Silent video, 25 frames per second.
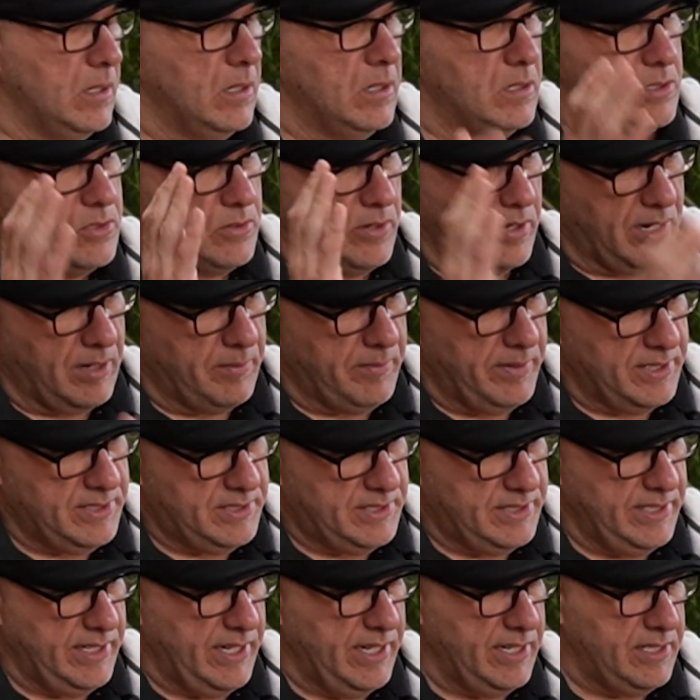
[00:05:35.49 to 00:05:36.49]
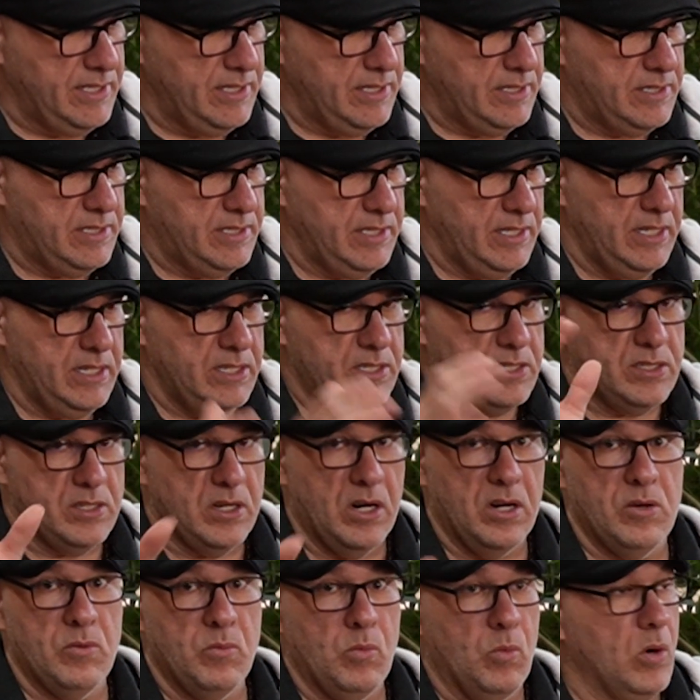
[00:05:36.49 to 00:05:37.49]
So I got my CADC,
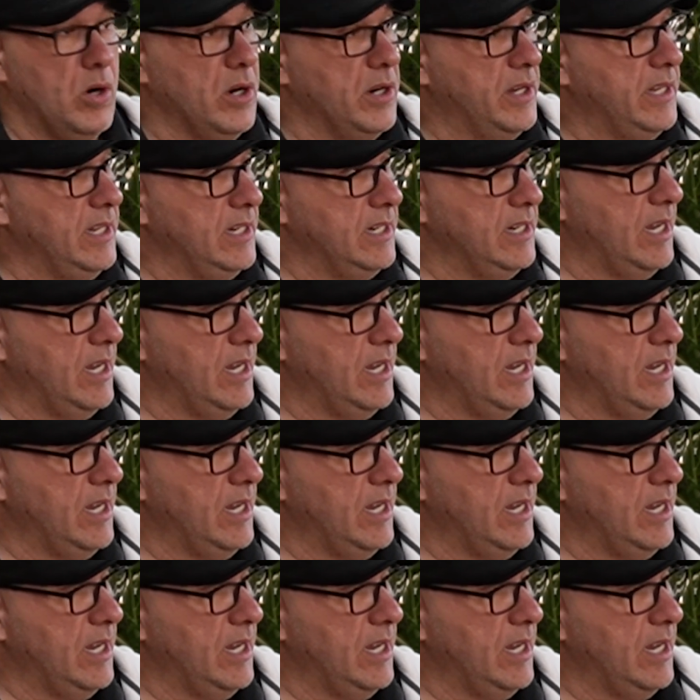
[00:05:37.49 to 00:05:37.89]
started working